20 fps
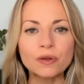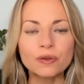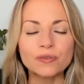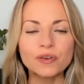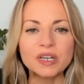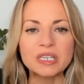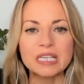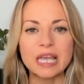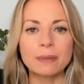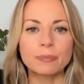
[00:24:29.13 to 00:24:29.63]
for
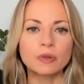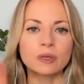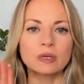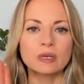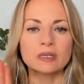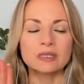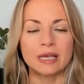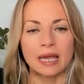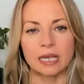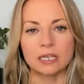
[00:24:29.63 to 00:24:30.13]
example,
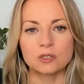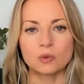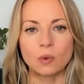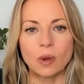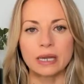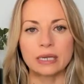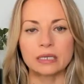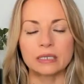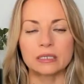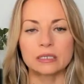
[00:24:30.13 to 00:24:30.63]
is X, Y,
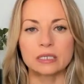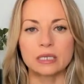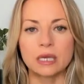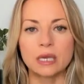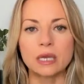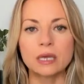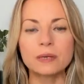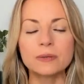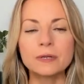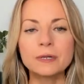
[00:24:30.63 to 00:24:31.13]
and Z.